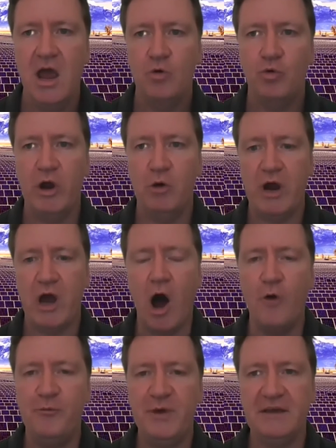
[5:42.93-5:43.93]

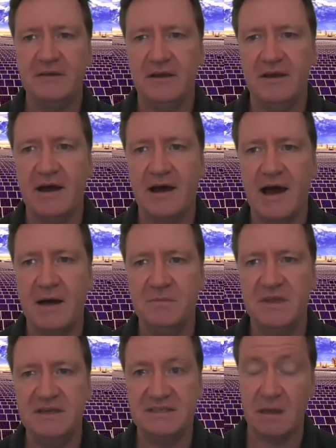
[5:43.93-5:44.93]
pre-COVID-19. So
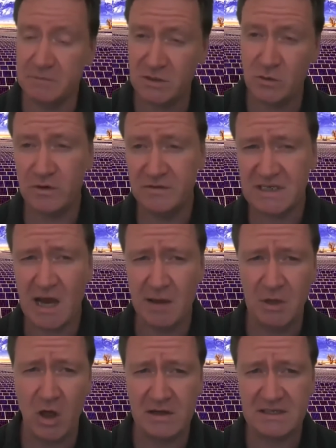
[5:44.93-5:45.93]
we're
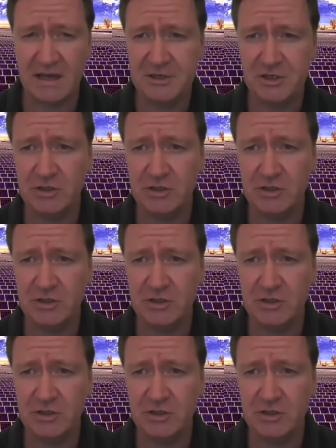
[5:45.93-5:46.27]
hoping